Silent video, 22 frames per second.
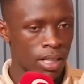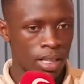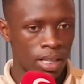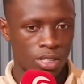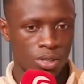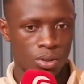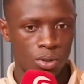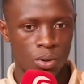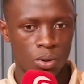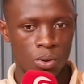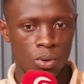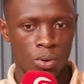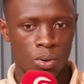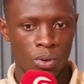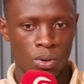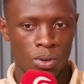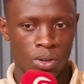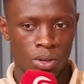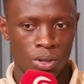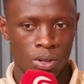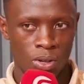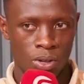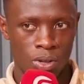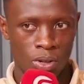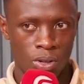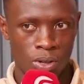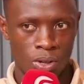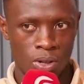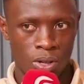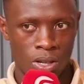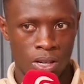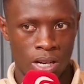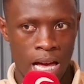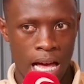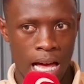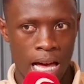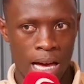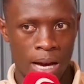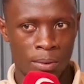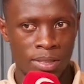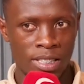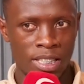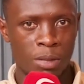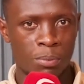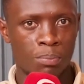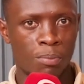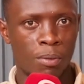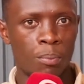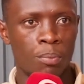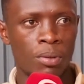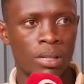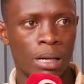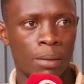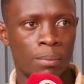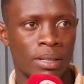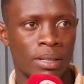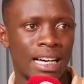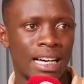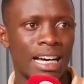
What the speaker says: So I wasn't popular,